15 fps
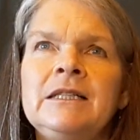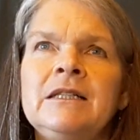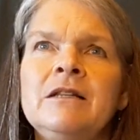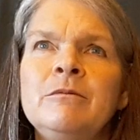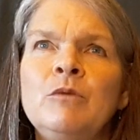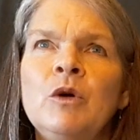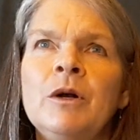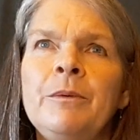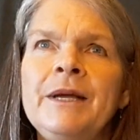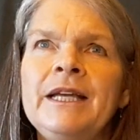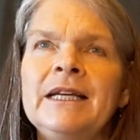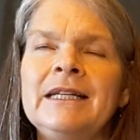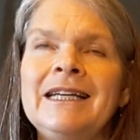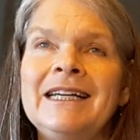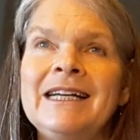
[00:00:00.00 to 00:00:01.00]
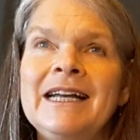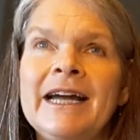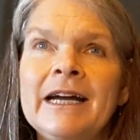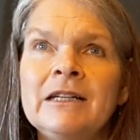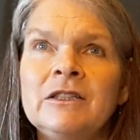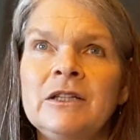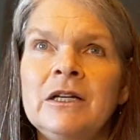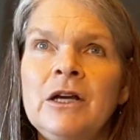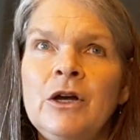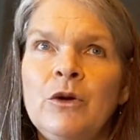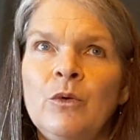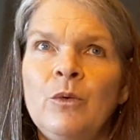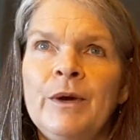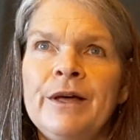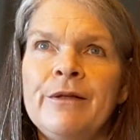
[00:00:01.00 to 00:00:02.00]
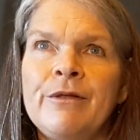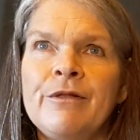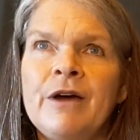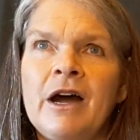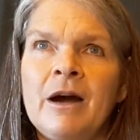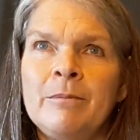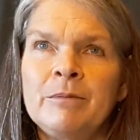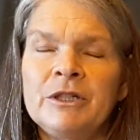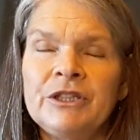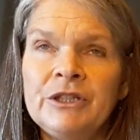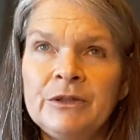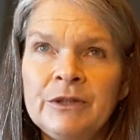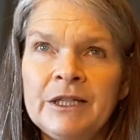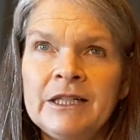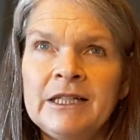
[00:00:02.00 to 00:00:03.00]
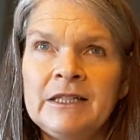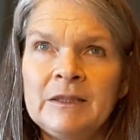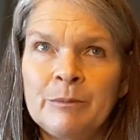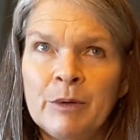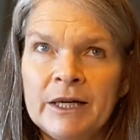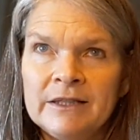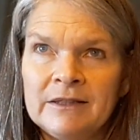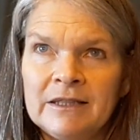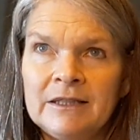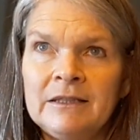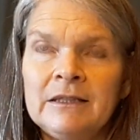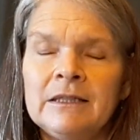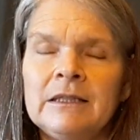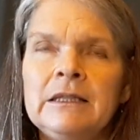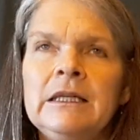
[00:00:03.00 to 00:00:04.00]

The more we can connect with the opportunities present